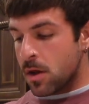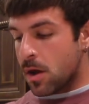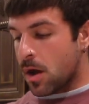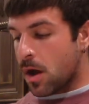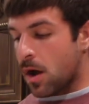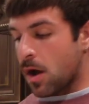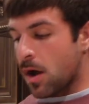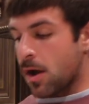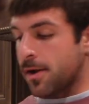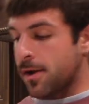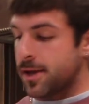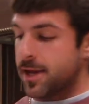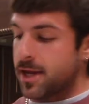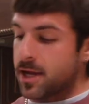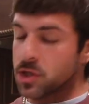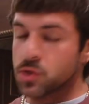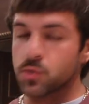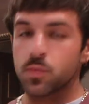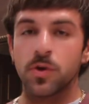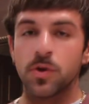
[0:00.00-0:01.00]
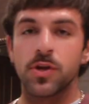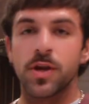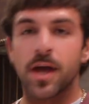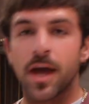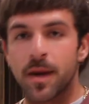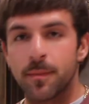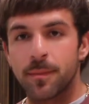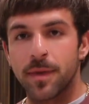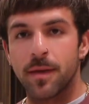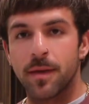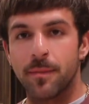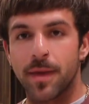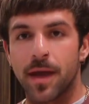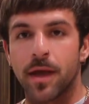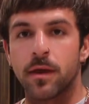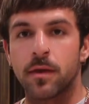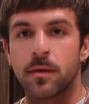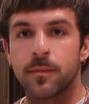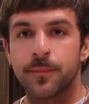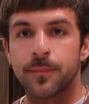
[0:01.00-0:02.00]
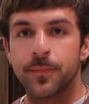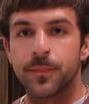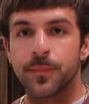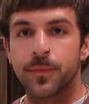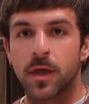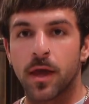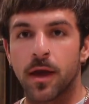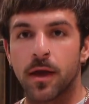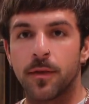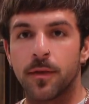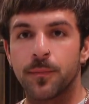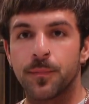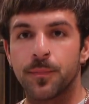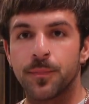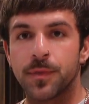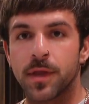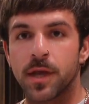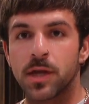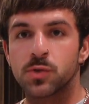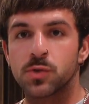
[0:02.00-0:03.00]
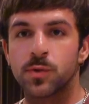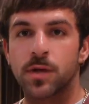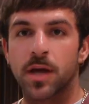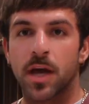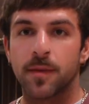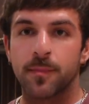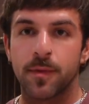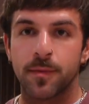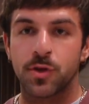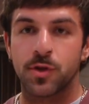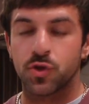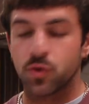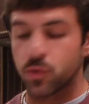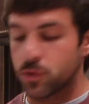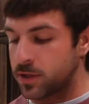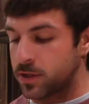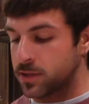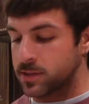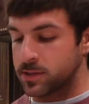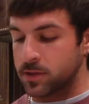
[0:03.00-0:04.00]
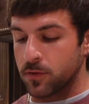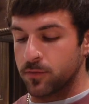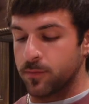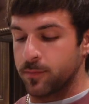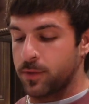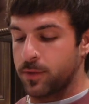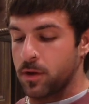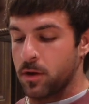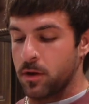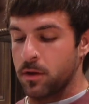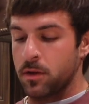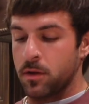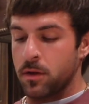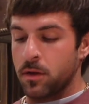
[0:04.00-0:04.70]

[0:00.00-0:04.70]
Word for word: Uh, here's where you gotta be a man, okay? Here's where you gotta be true to yourself and pure.